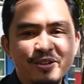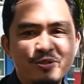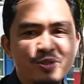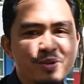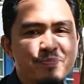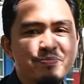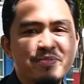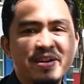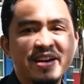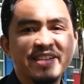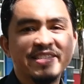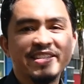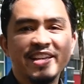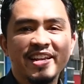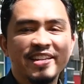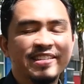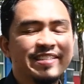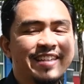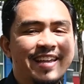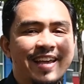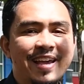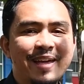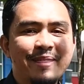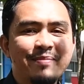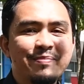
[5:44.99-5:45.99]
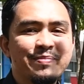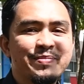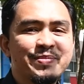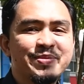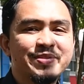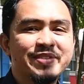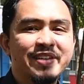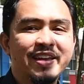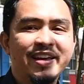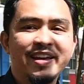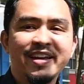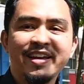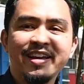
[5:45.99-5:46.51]
we pass exams,
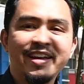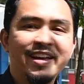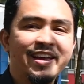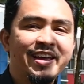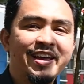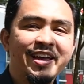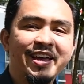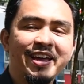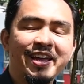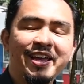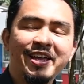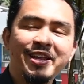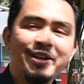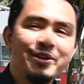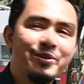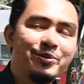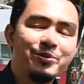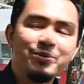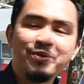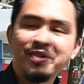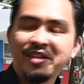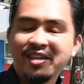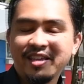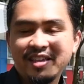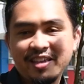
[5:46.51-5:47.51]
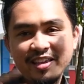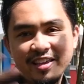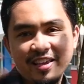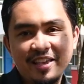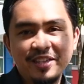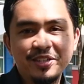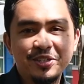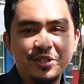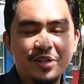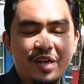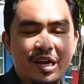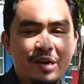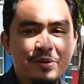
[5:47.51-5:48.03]
and we
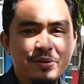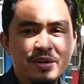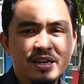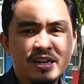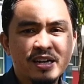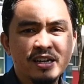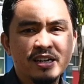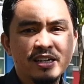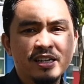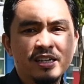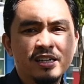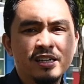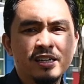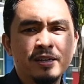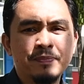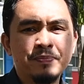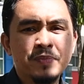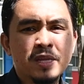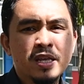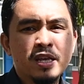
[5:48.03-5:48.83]
enjoy our career.